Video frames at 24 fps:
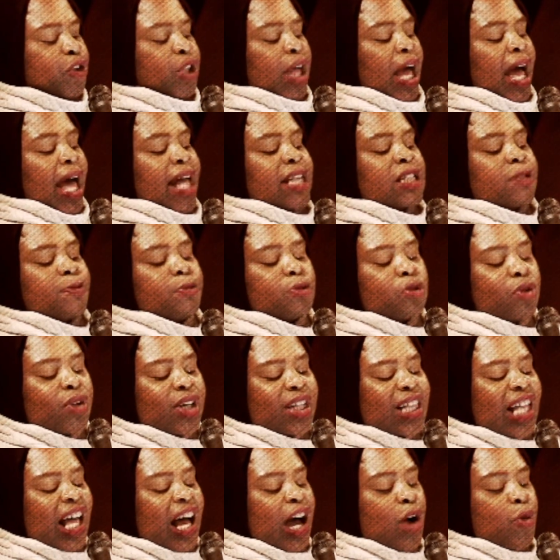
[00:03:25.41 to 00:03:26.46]
the
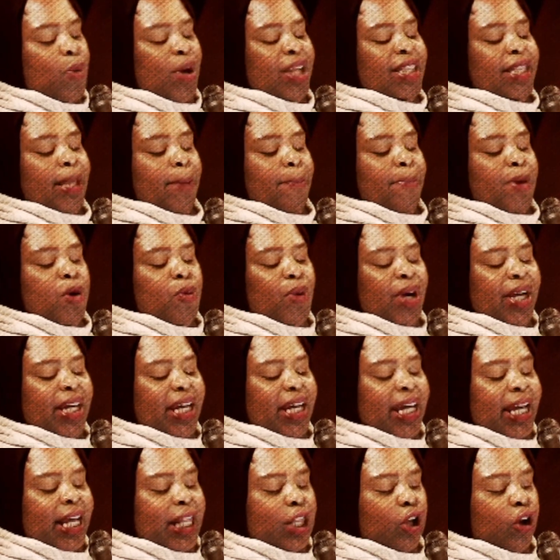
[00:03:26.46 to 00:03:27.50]
Hasbunallah wa Ni'ma
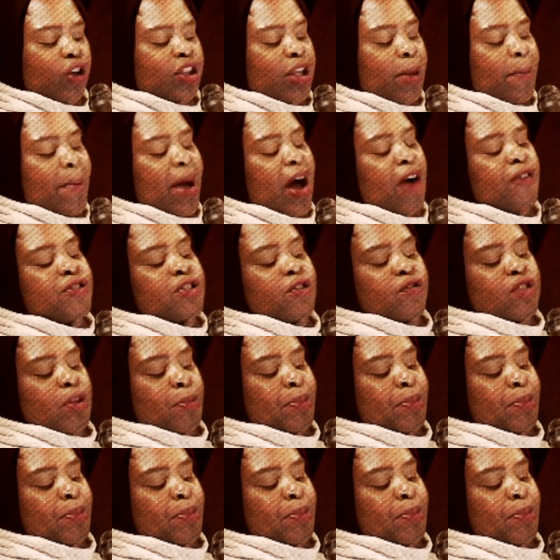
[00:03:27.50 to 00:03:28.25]
Wakil on the mouths of the